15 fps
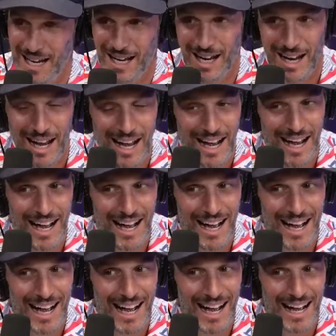That sounded very
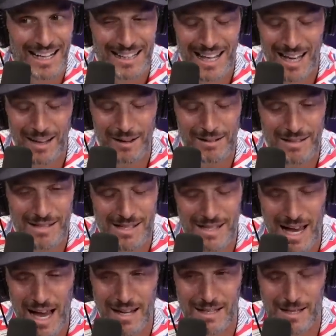American. That
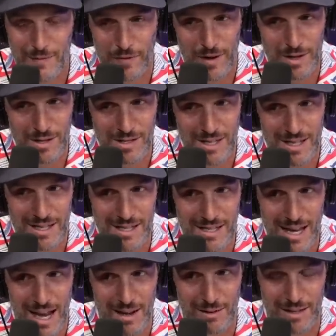it's first it
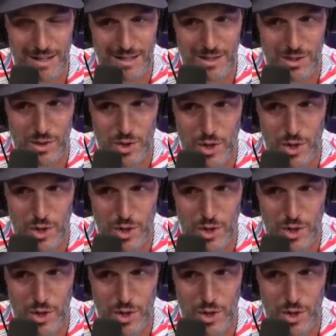sounded